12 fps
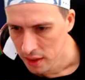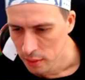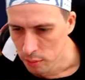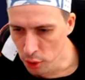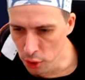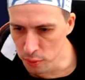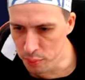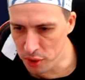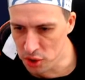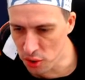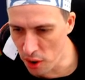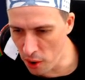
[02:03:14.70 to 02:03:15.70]
Moon
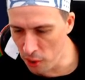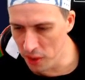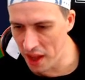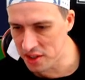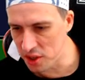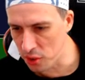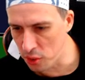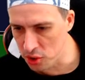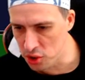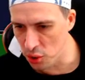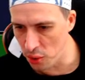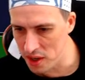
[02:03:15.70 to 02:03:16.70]
Patrol, that's a good
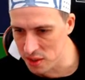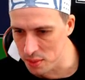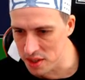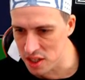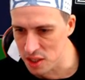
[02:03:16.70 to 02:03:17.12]
choice. Mrs.